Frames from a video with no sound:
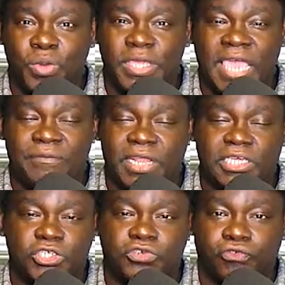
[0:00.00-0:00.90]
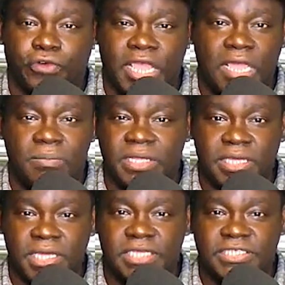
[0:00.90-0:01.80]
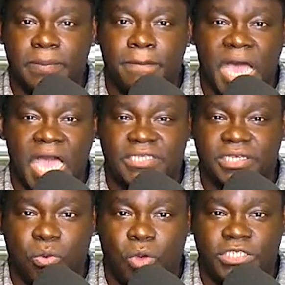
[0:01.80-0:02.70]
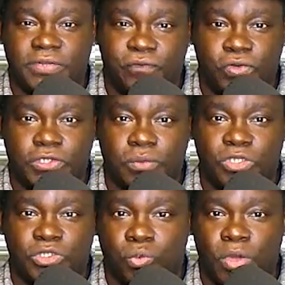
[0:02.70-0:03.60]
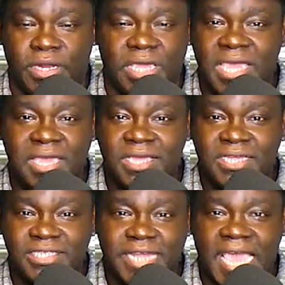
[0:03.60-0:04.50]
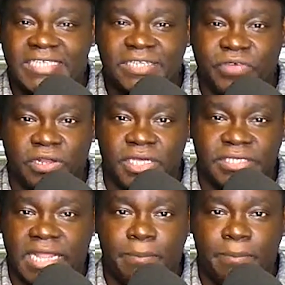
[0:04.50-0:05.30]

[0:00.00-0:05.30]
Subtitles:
We gave an extremely easy boxing question for someone to win. Jacksonville isn't a